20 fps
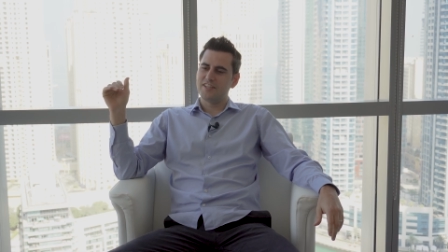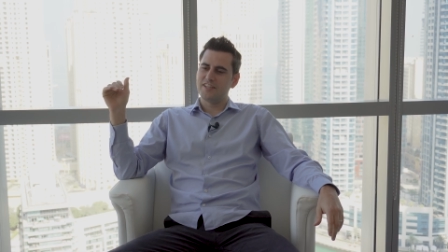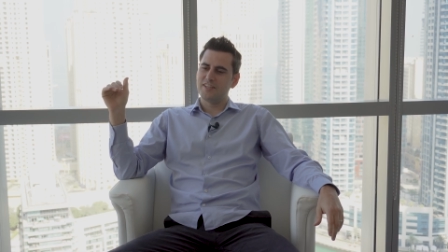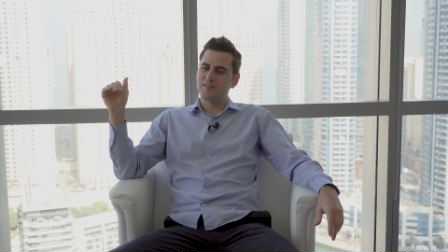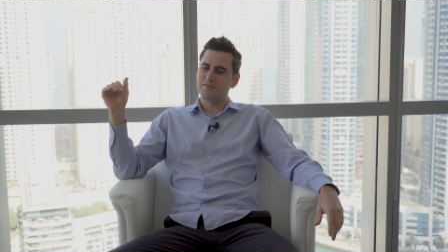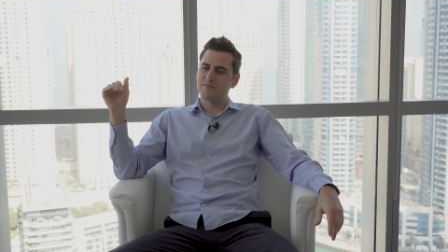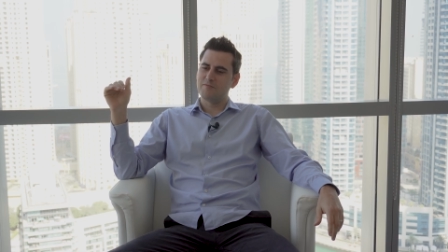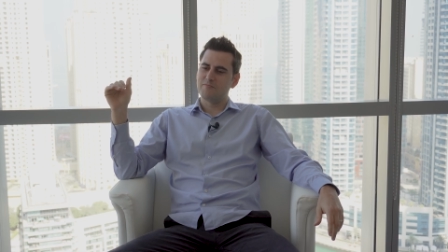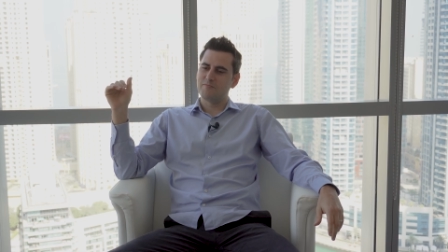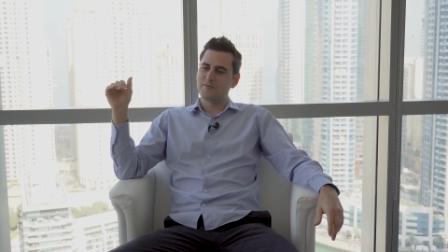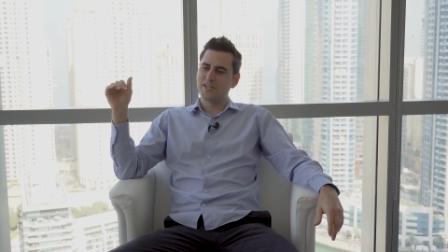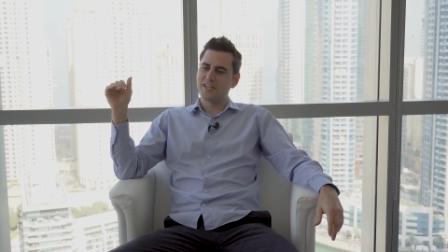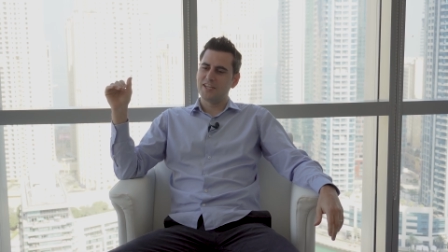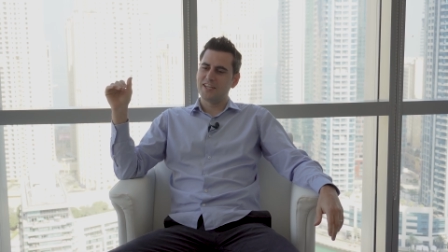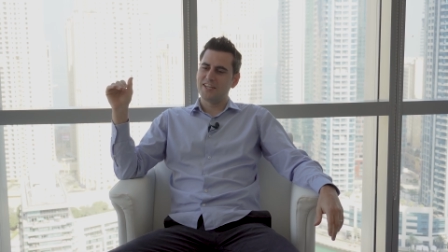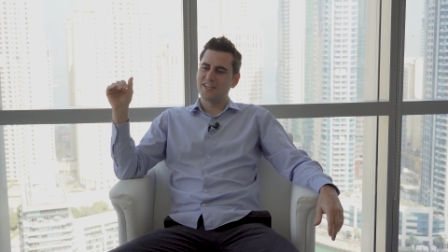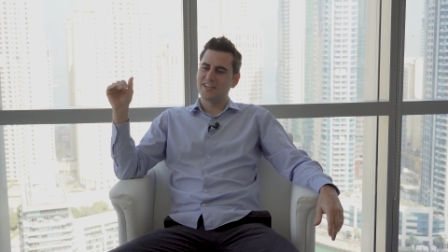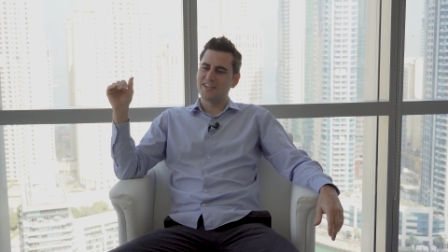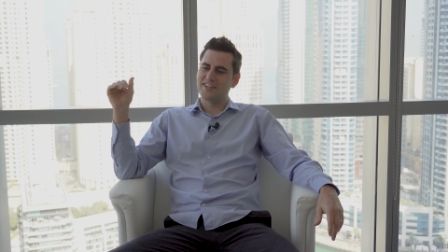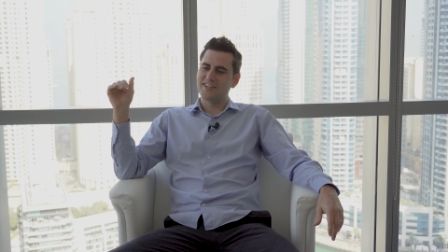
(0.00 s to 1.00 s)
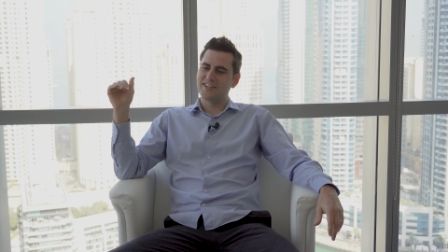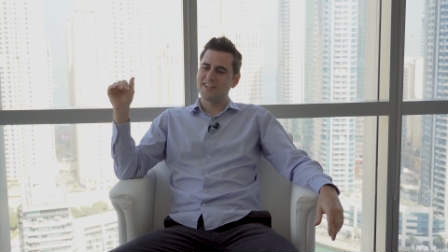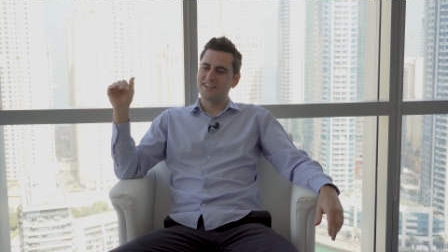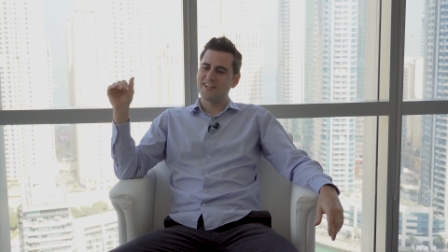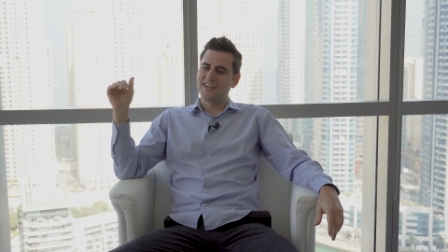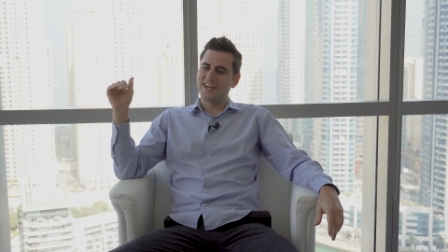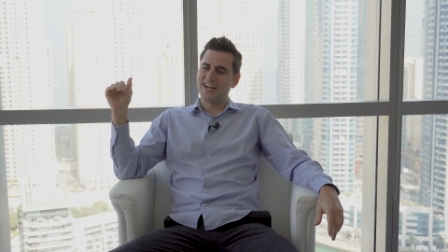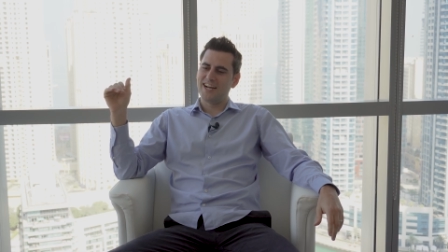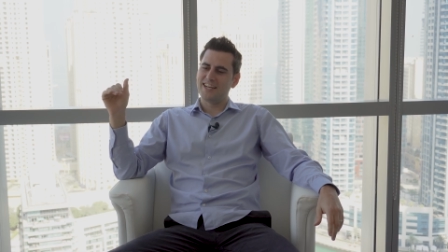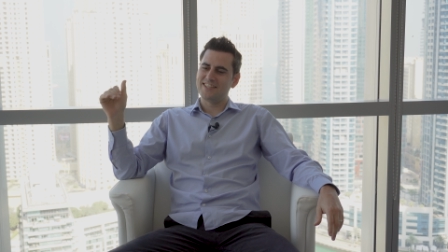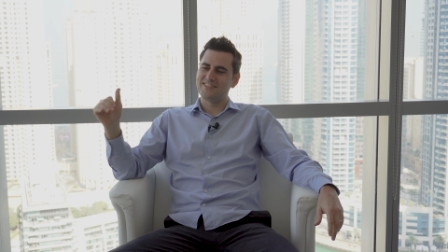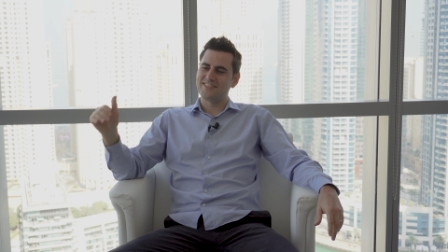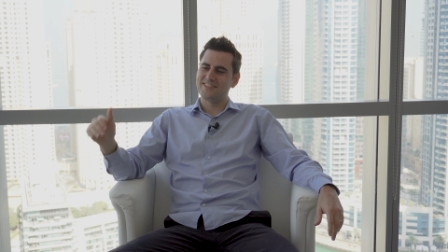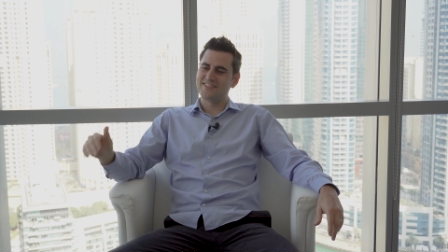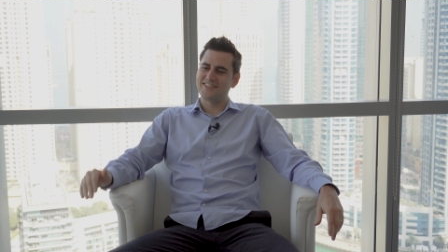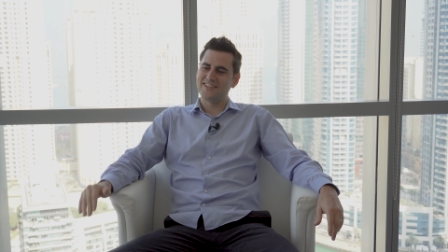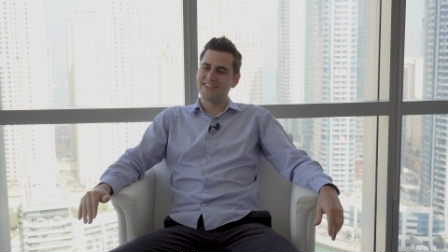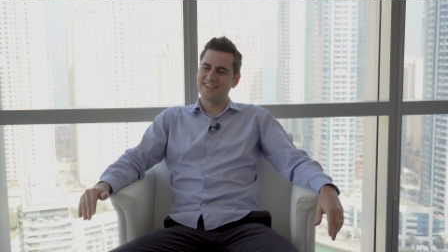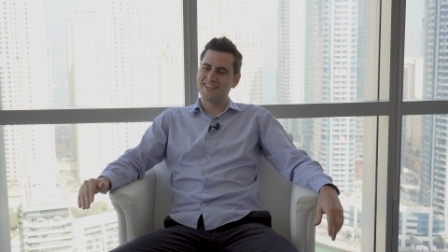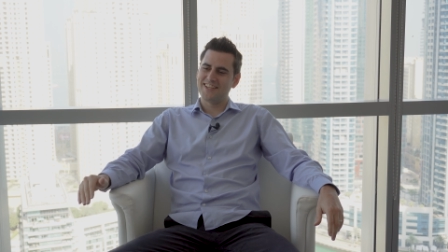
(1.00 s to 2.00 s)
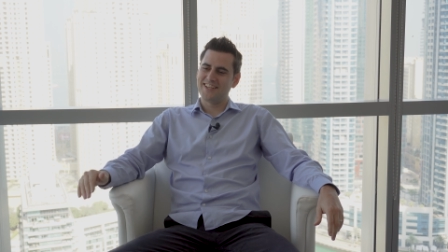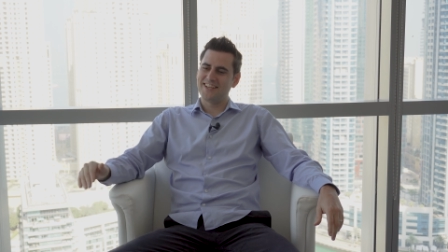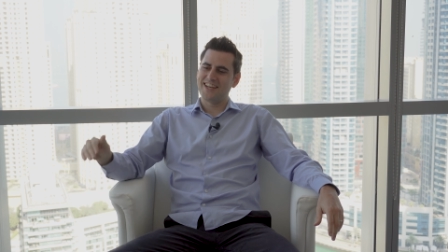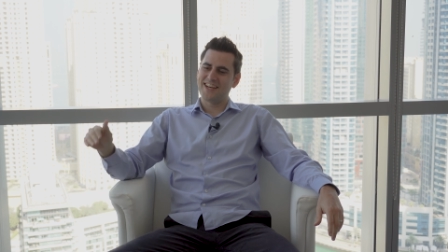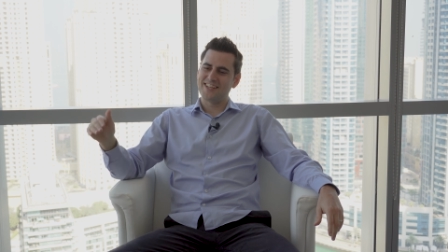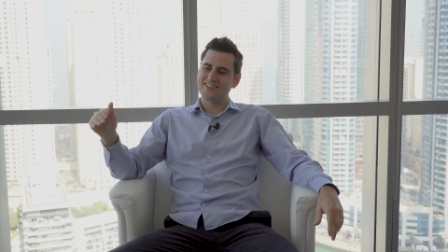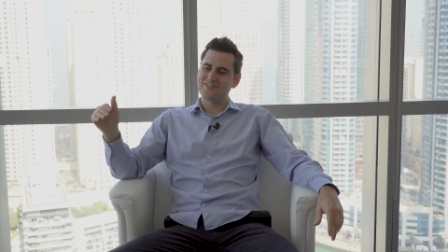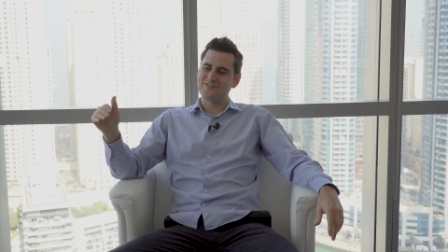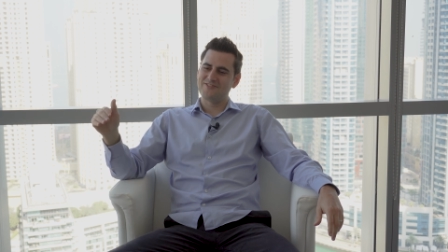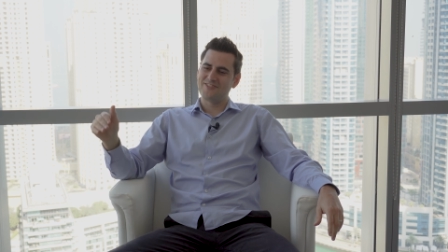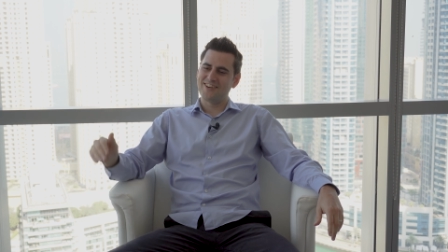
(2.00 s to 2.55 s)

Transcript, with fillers: he would be the at the sea, at the